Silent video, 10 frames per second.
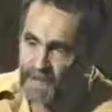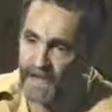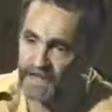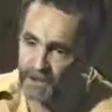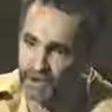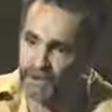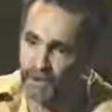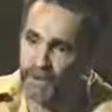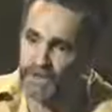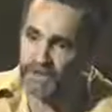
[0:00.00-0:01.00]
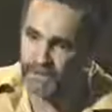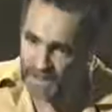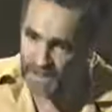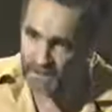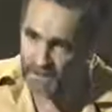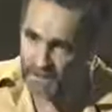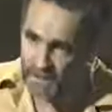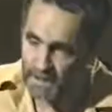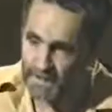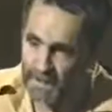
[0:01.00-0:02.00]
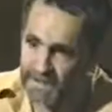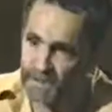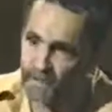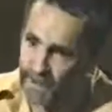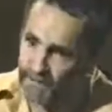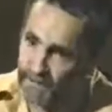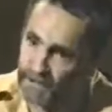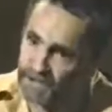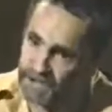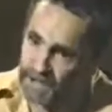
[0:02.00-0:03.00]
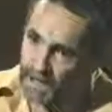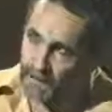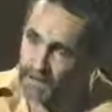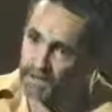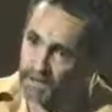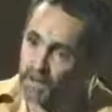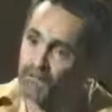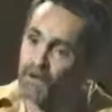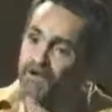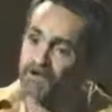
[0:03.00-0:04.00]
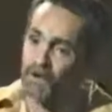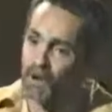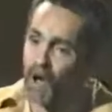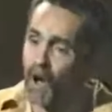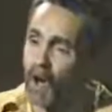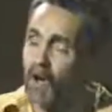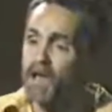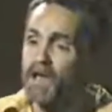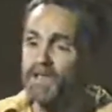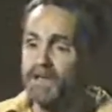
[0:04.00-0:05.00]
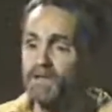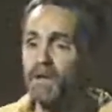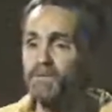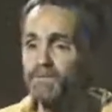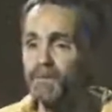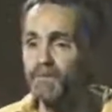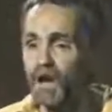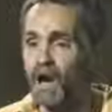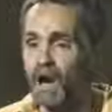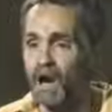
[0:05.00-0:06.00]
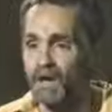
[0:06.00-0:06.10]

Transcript: that you're doing to me. That's a revolutionary, universal law that comes from God.